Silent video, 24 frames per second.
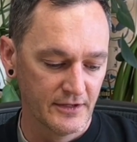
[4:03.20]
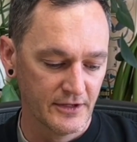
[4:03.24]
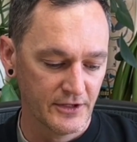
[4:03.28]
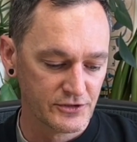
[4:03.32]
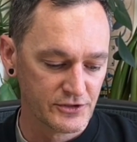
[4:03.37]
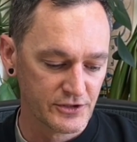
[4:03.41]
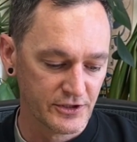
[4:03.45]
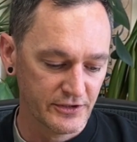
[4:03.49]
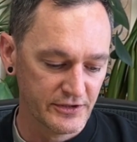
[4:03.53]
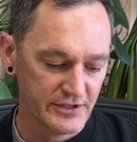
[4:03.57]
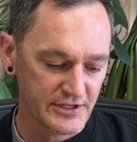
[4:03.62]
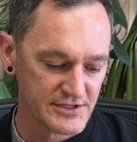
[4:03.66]

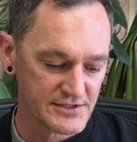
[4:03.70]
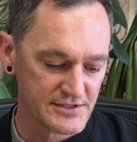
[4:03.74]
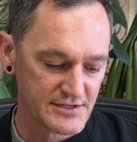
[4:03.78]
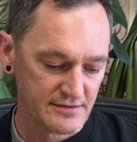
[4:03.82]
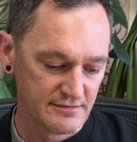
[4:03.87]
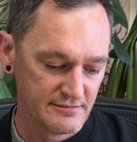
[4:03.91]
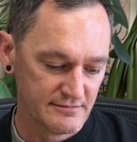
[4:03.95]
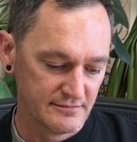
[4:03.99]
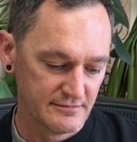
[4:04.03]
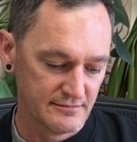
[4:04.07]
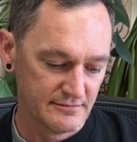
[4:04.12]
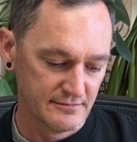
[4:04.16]
I'll turn
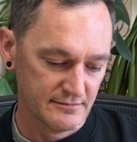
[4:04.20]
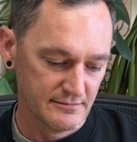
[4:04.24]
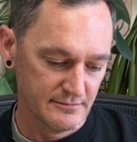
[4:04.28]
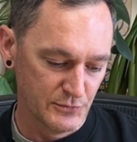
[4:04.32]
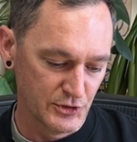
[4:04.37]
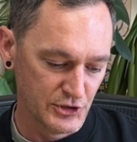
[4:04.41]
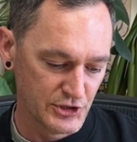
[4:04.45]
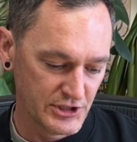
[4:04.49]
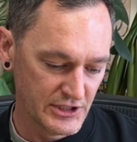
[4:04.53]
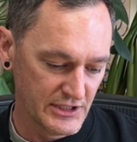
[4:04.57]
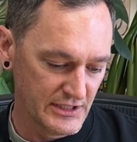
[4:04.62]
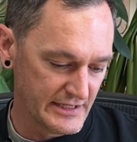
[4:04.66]
this
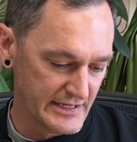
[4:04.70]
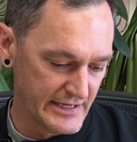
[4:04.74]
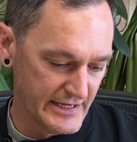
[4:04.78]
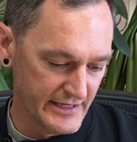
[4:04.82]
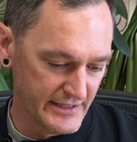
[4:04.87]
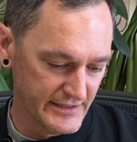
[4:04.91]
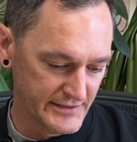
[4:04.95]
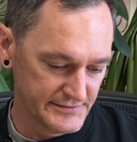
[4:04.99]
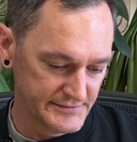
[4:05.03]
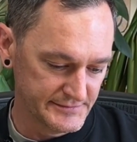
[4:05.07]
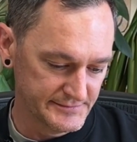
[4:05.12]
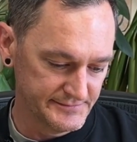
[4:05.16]
machine
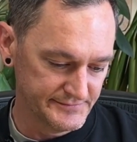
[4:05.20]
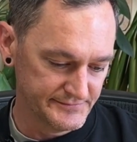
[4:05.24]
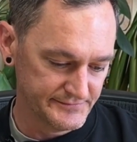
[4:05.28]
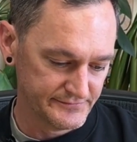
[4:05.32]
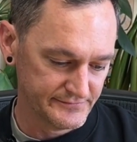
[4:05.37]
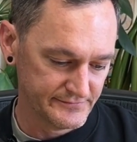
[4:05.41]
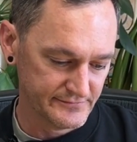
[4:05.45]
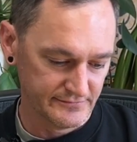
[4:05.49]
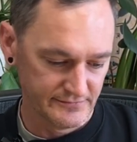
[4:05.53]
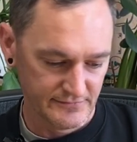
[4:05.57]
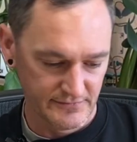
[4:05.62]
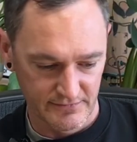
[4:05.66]
down.
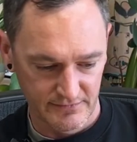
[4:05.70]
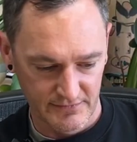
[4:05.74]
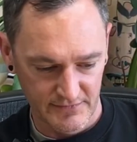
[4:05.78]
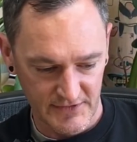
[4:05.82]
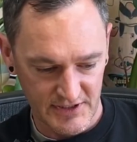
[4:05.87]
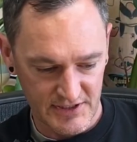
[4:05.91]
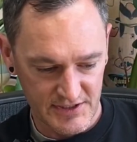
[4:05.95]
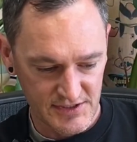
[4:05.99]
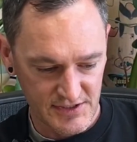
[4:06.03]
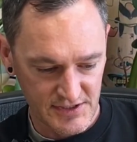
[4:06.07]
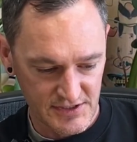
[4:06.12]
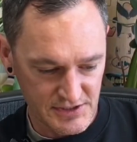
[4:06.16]

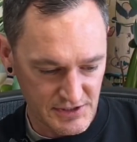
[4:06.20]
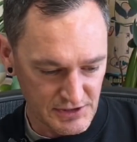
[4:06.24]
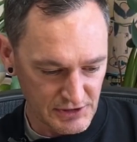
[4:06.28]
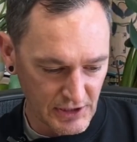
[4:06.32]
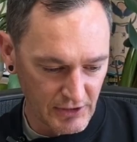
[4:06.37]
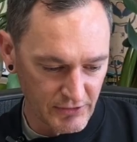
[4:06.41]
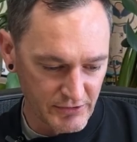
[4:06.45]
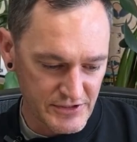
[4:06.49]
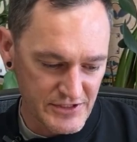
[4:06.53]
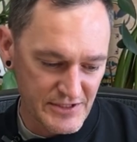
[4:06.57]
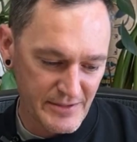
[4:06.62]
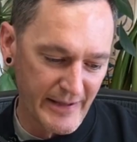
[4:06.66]
This is as
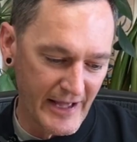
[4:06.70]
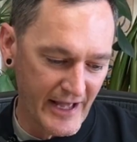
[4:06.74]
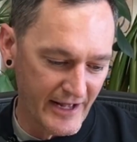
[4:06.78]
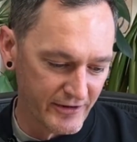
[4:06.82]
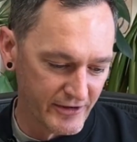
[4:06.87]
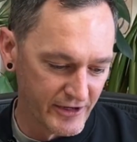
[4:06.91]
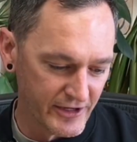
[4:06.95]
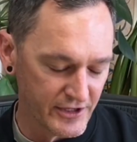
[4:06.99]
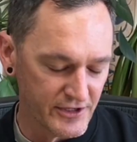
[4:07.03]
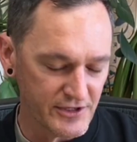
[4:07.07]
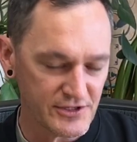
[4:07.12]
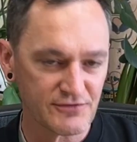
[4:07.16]
low as the
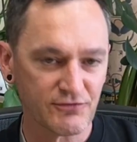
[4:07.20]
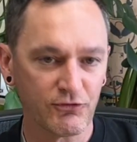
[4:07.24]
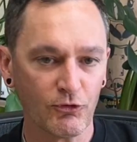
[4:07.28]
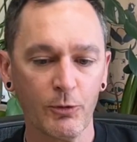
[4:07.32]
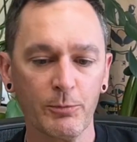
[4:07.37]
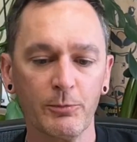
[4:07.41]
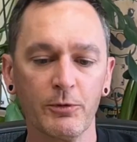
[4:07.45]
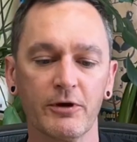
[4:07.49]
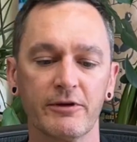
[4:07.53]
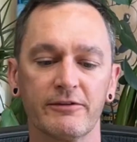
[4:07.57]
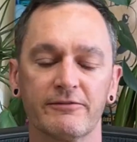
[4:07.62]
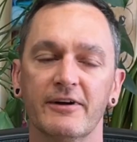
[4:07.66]
battery goes,
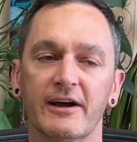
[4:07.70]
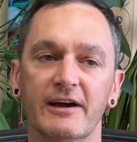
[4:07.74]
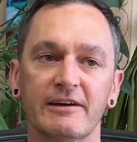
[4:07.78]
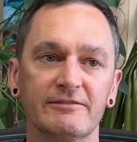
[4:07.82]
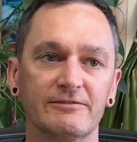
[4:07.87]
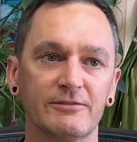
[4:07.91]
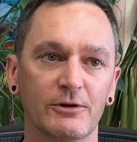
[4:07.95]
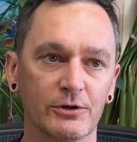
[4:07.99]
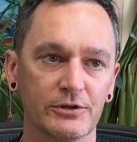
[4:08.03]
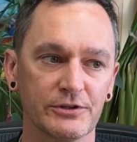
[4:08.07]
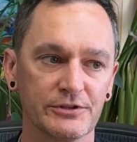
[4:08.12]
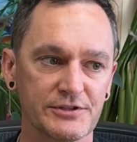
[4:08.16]

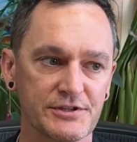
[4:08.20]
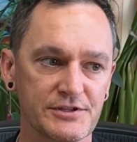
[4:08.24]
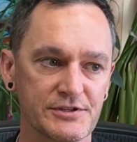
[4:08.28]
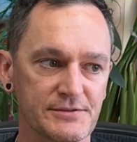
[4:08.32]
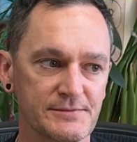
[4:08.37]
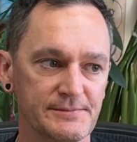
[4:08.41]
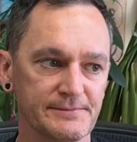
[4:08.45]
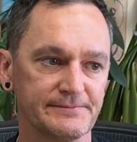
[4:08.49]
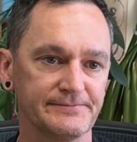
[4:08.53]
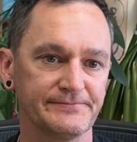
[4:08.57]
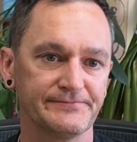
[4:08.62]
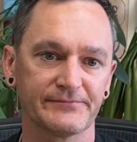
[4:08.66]
4.5
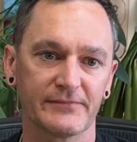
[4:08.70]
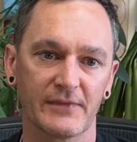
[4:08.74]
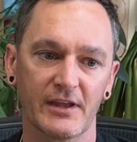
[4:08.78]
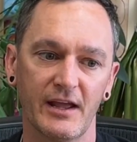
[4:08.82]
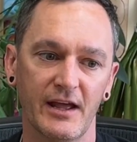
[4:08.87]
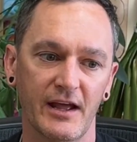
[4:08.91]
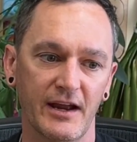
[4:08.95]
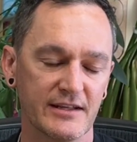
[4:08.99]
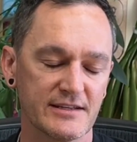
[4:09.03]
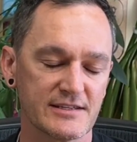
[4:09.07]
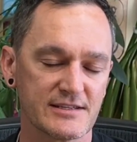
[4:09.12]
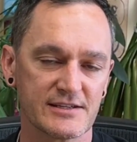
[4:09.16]
volts,
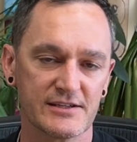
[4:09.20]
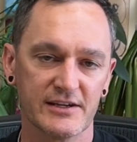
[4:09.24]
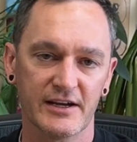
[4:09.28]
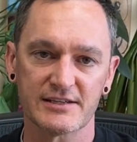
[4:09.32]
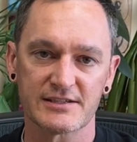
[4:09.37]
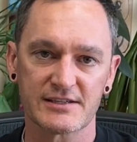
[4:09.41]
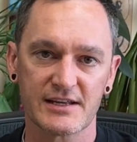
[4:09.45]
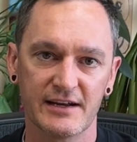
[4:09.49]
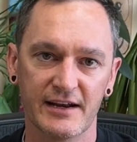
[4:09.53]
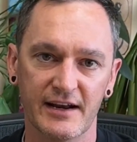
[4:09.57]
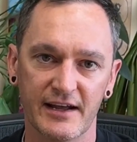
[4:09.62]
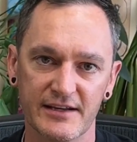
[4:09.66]
and it still
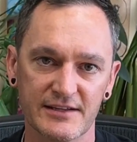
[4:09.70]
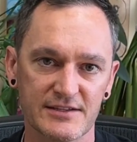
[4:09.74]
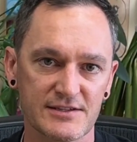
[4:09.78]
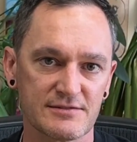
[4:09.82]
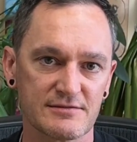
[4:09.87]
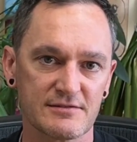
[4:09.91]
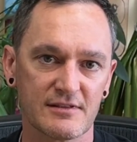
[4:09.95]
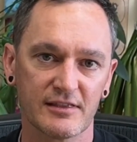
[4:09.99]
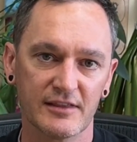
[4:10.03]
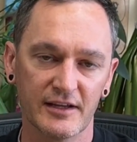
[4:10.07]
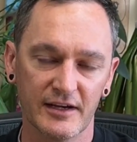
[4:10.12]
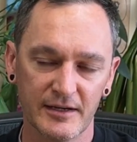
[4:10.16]
has a
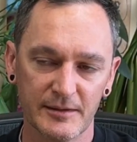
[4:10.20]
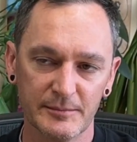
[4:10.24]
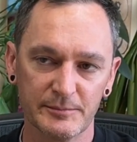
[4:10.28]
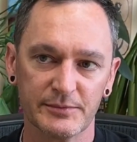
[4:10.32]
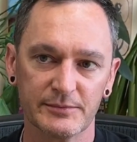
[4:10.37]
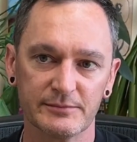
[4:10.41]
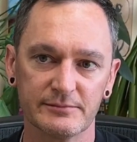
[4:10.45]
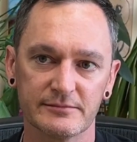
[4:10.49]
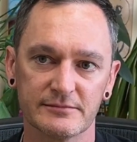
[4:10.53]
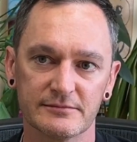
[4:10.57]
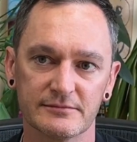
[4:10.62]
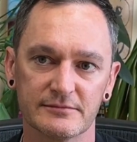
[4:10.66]
nice thump.